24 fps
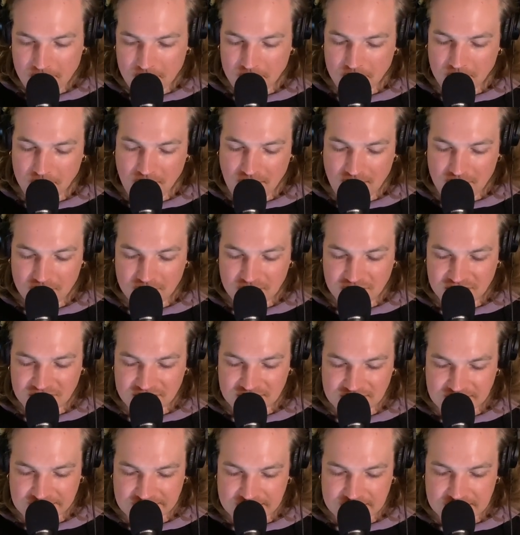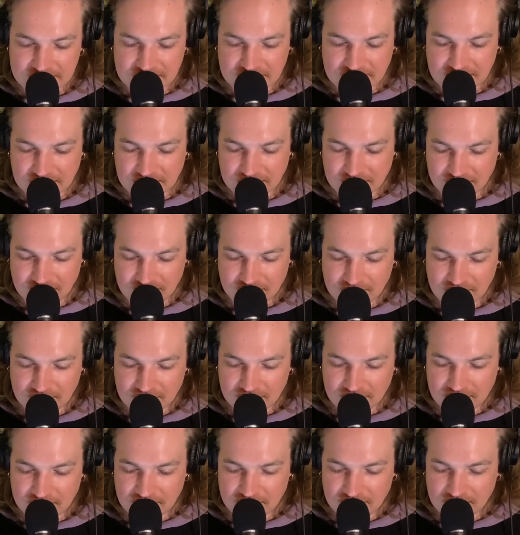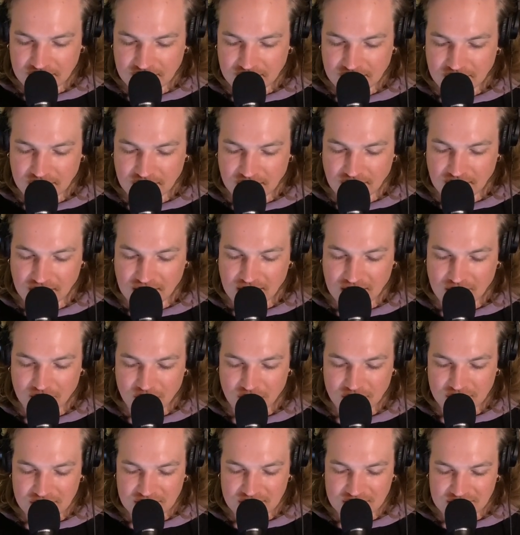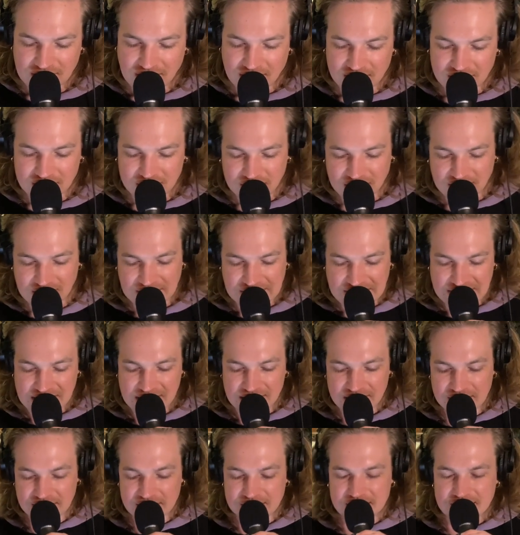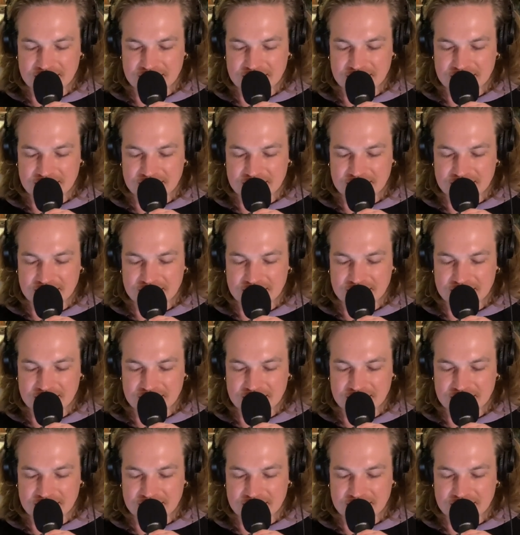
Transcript: baby Jesus. And what this actually is